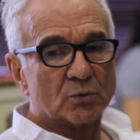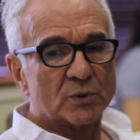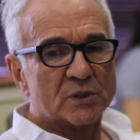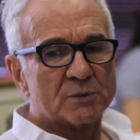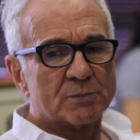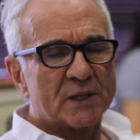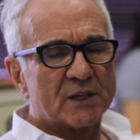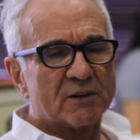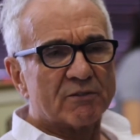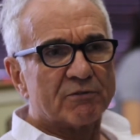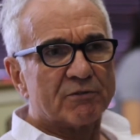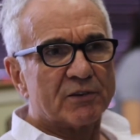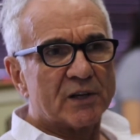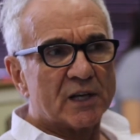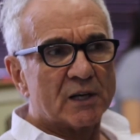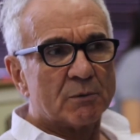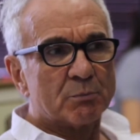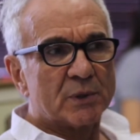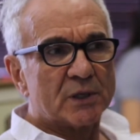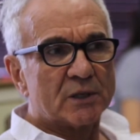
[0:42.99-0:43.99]
We spend a
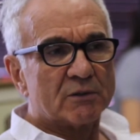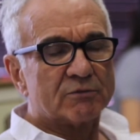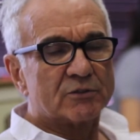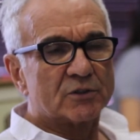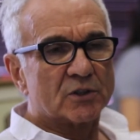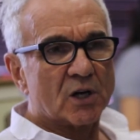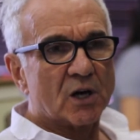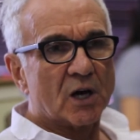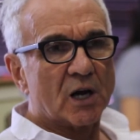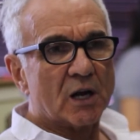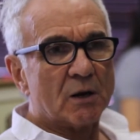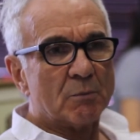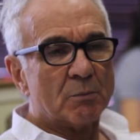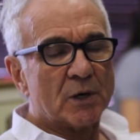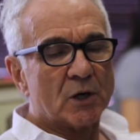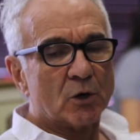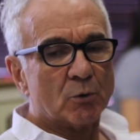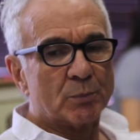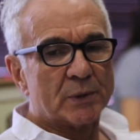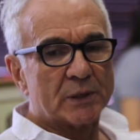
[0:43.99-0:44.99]
fair bit of time
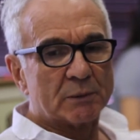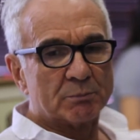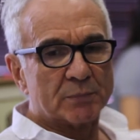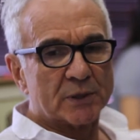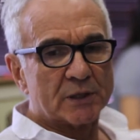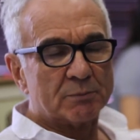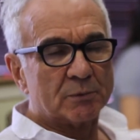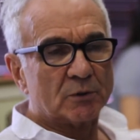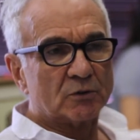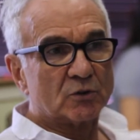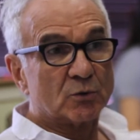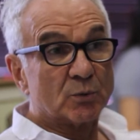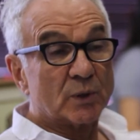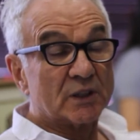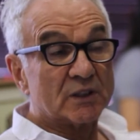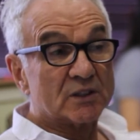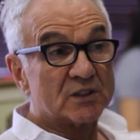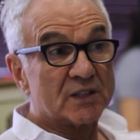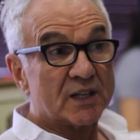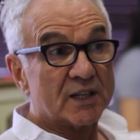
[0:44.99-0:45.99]
helping people to
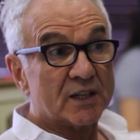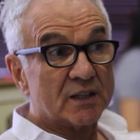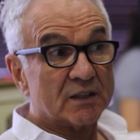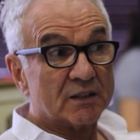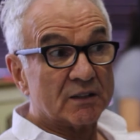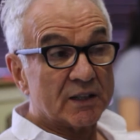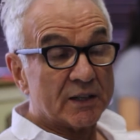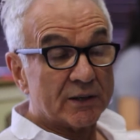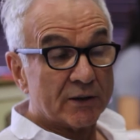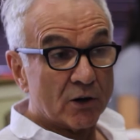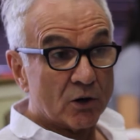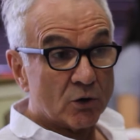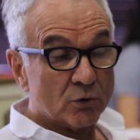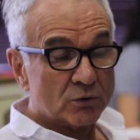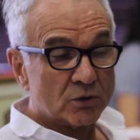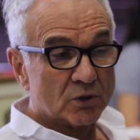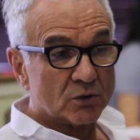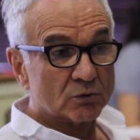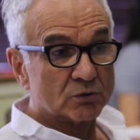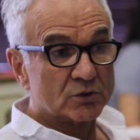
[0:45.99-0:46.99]
understand their
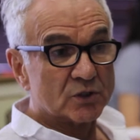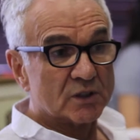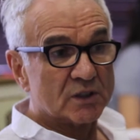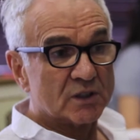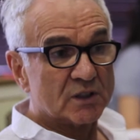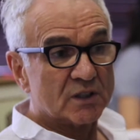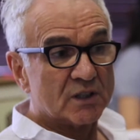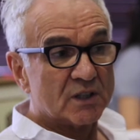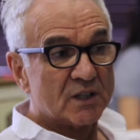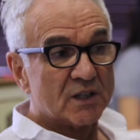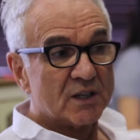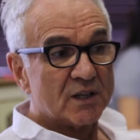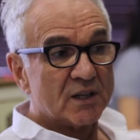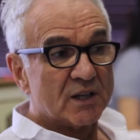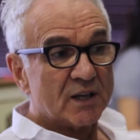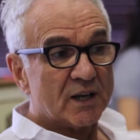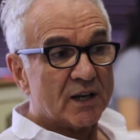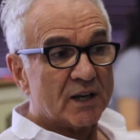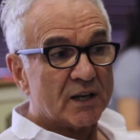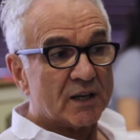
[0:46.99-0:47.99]
own culture
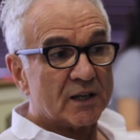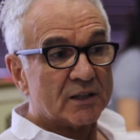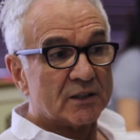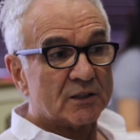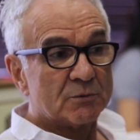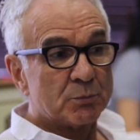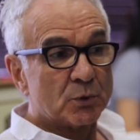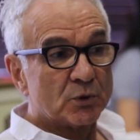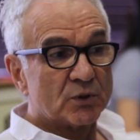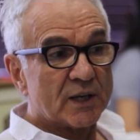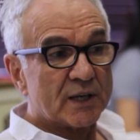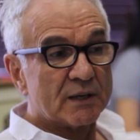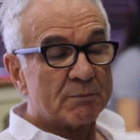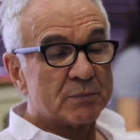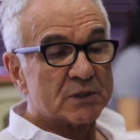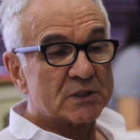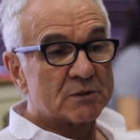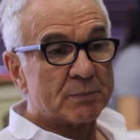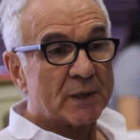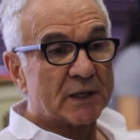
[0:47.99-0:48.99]
and put that in
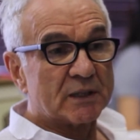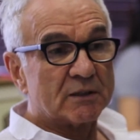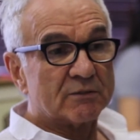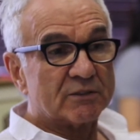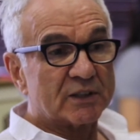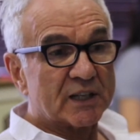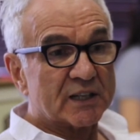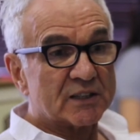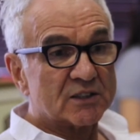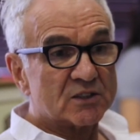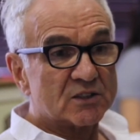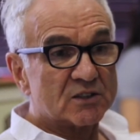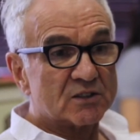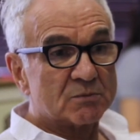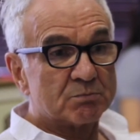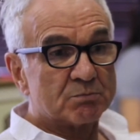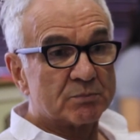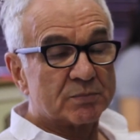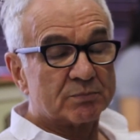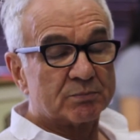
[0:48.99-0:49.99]
perspective against
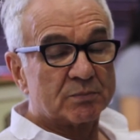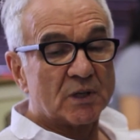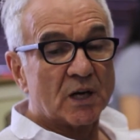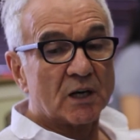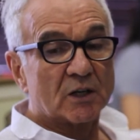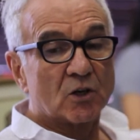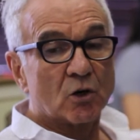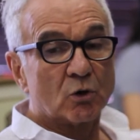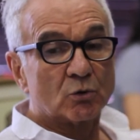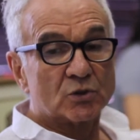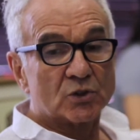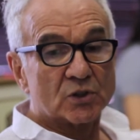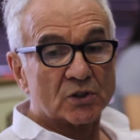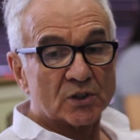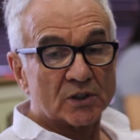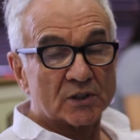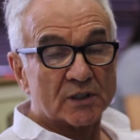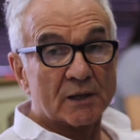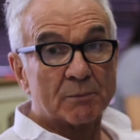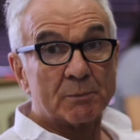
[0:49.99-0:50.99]
culture
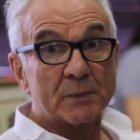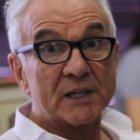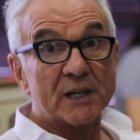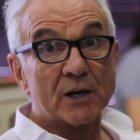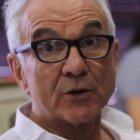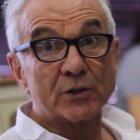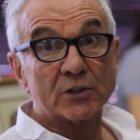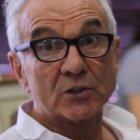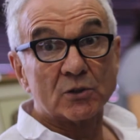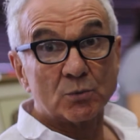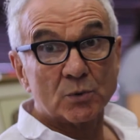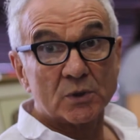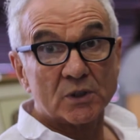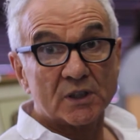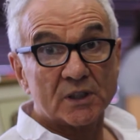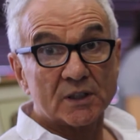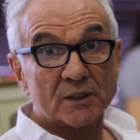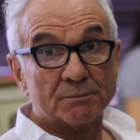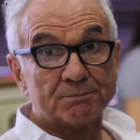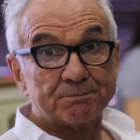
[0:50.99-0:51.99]
that they'd be going to
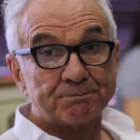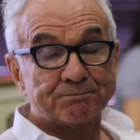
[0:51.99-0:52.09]
work in.